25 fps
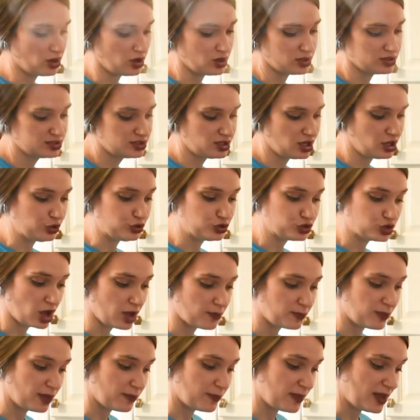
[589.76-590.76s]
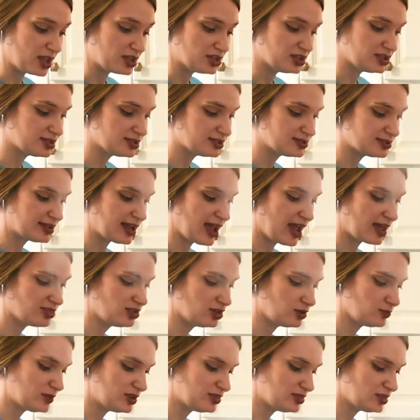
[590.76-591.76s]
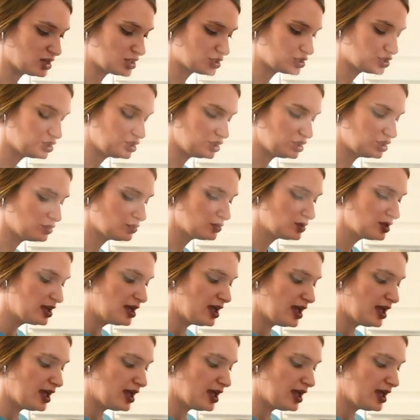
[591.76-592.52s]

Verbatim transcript: also chop up onions and add them in there too.